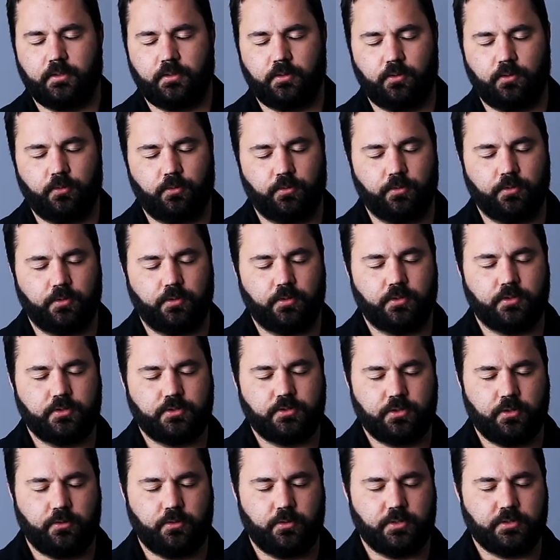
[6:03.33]
Lord,
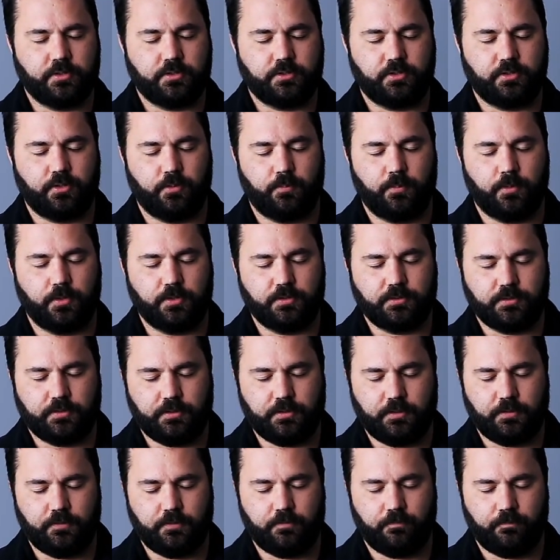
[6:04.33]
show us your
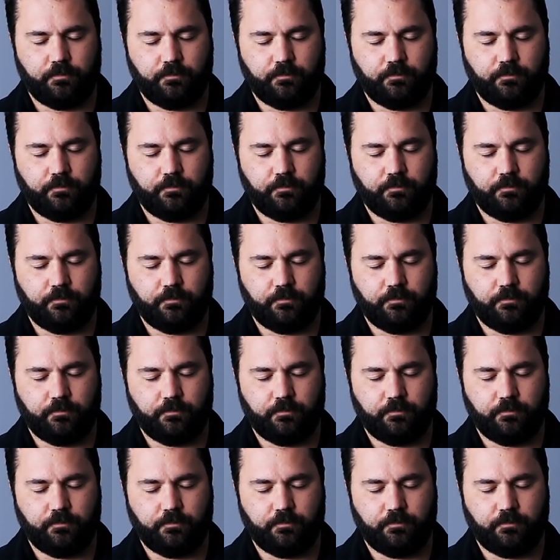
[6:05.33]
mercy.